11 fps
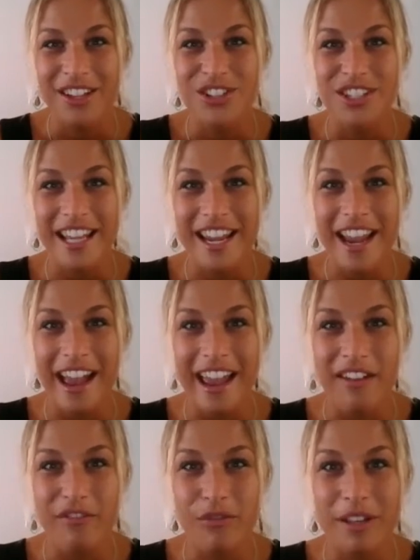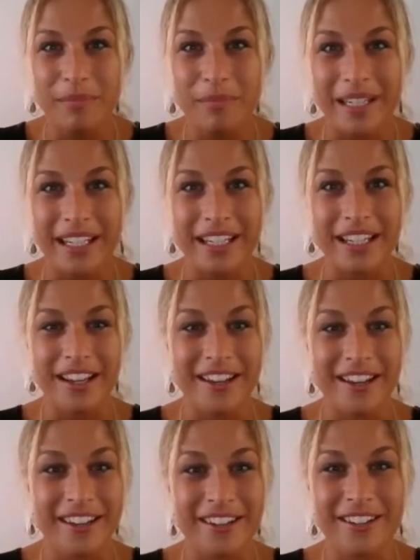Today I have with me
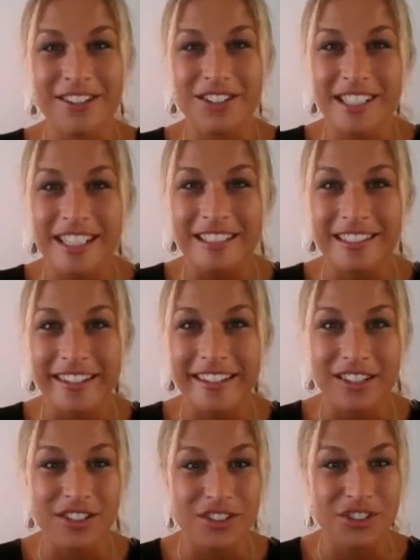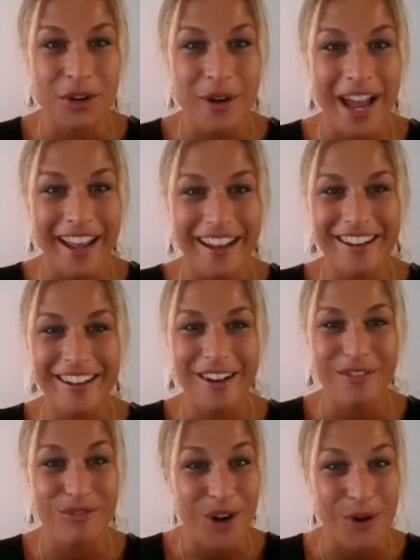Signe Johanne
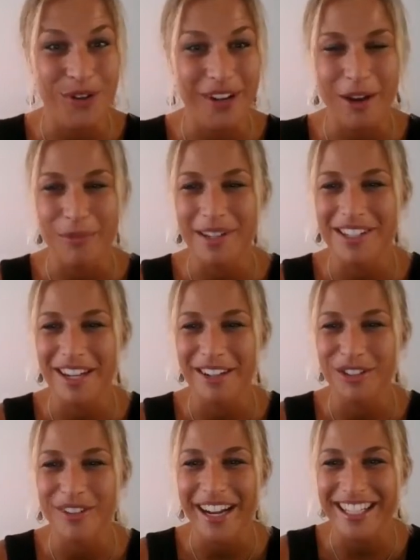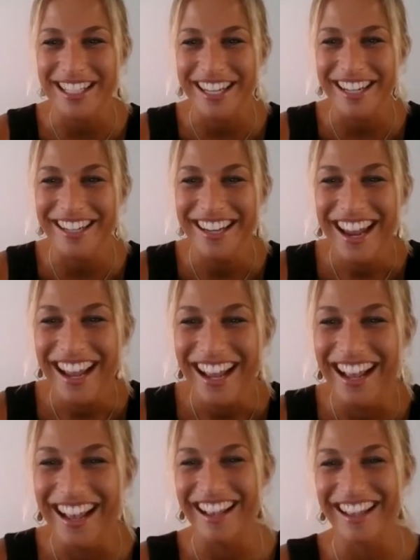Rhode, I hope I say it correctly.
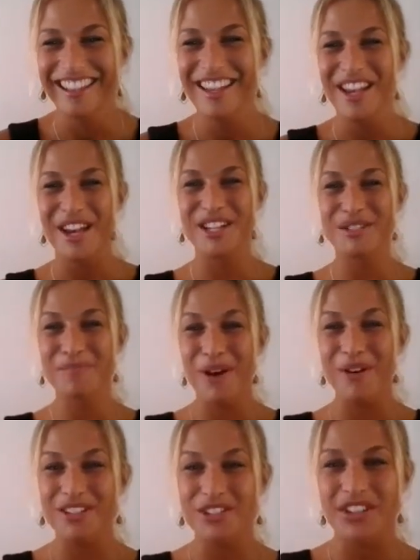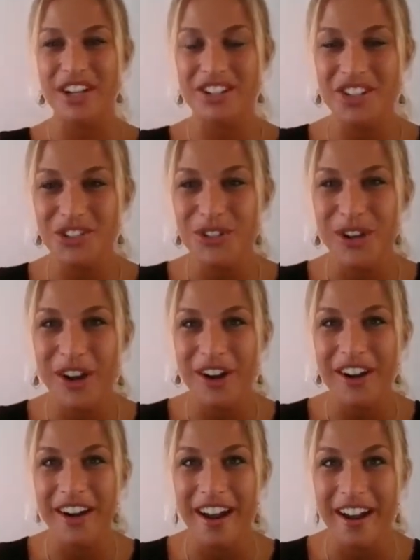A small introduction to
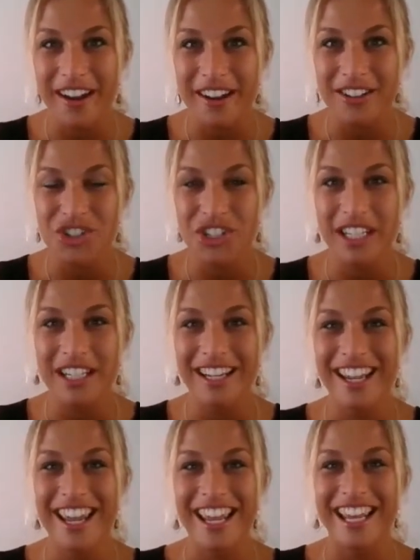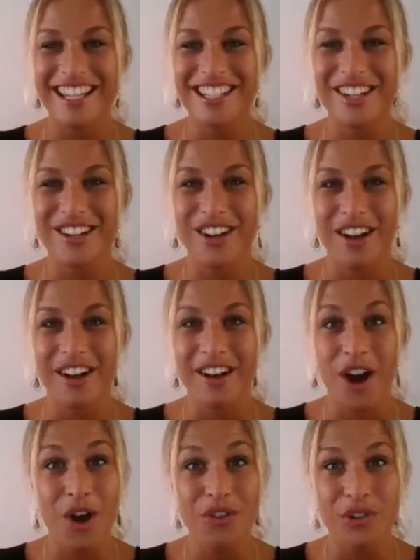her. She is an
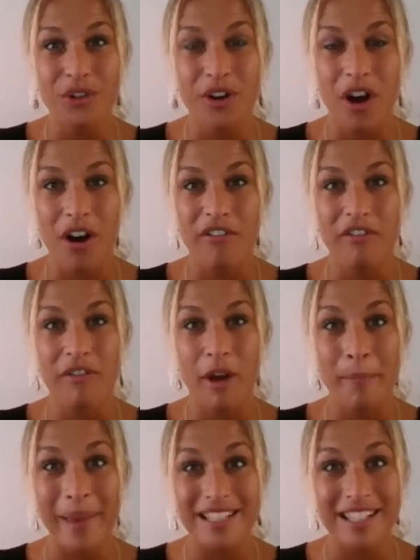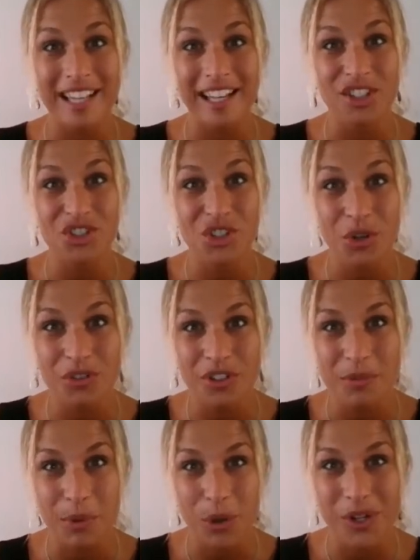author of a best-selling
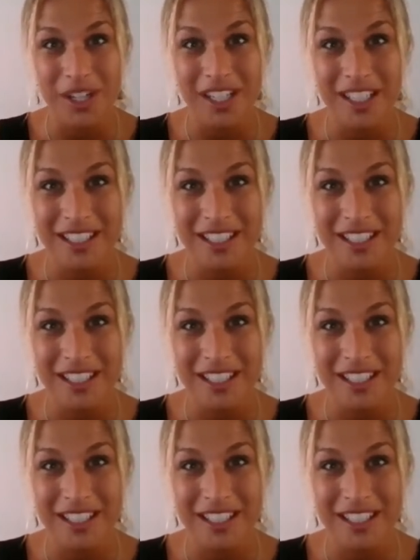children's book